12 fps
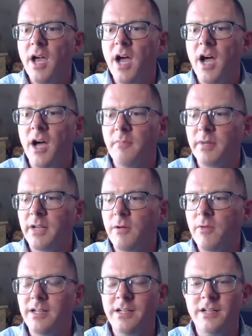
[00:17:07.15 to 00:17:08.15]
But I
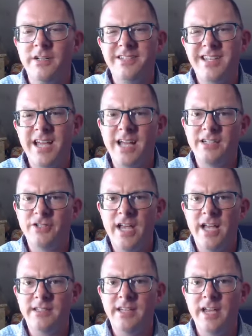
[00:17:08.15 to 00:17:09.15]
wanted to just kind of
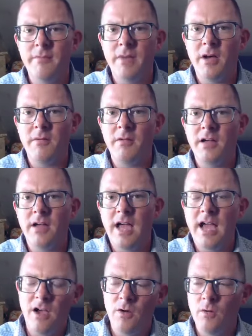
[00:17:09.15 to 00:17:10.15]
chat today about
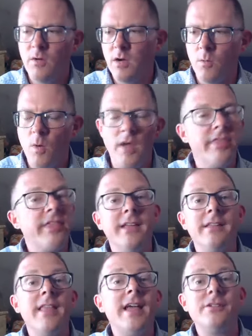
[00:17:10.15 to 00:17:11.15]
how one
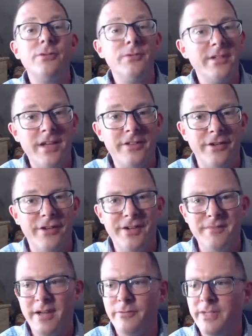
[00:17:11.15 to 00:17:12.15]
thing led to another in
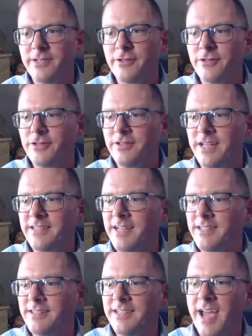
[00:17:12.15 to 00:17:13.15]
my research, and that
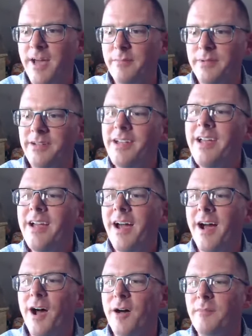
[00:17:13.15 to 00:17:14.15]
tends to happen,
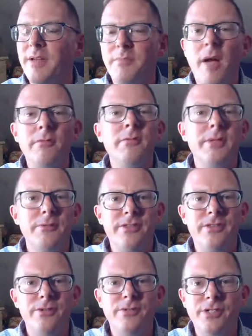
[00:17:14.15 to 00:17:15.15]
and probably with
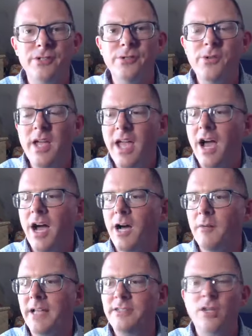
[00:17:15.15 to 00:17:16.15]
you too.
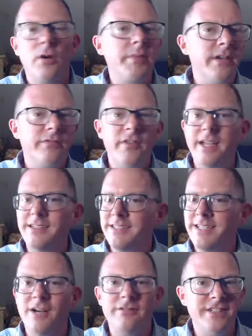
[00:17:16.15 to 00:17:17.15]
And don't be afraid to
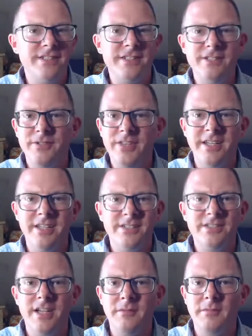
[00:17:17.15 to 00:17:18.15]
delve into
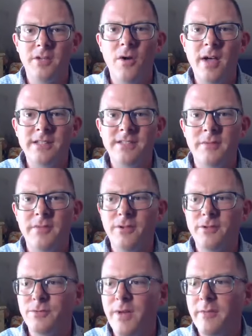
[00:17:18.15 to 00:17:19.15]
things. Go on some of
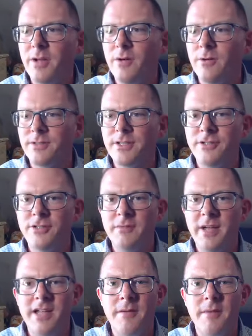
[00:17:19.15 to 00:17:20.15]
those rabbit holes, because you
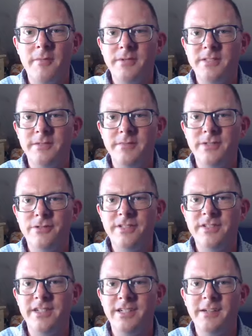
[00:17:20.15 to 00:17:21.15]
might come up with some
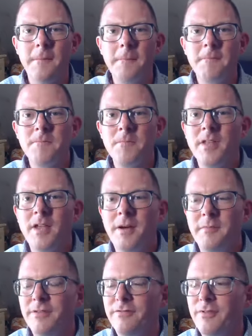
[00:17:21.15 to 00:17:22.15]
interesting
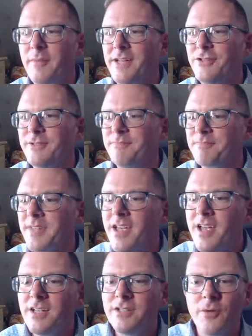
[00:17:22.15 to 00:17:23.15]
information.
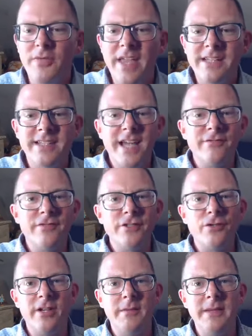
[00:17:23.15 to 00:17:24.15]
So thanks again for
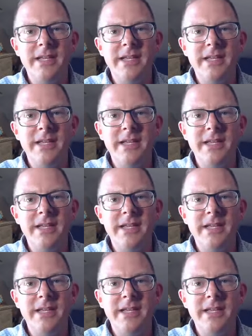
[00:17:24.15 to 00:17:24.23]
joining me.